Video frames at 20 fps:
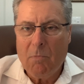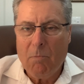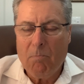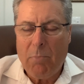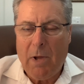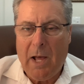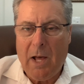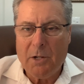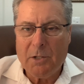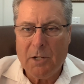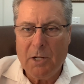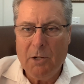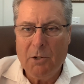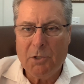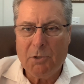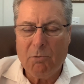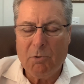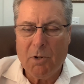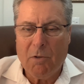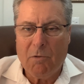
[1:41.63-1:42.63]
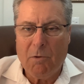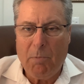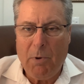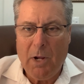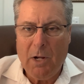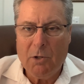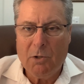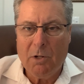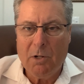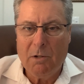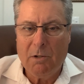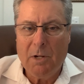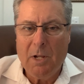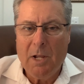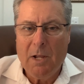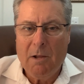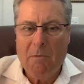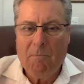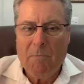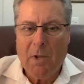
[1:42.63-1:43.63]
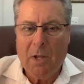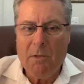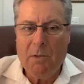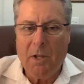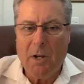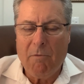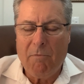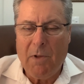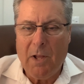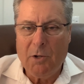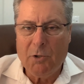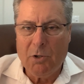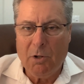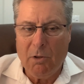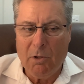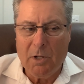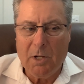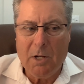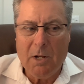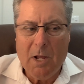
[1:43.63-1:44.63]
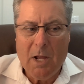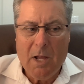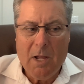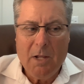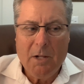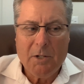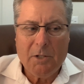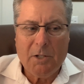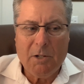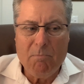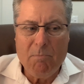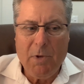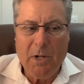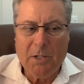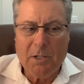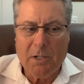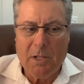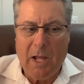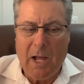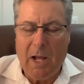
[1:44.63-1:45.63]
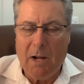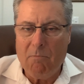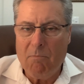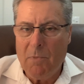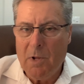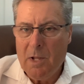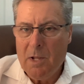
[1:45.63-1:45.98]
past history of the patient, and then eventually submits that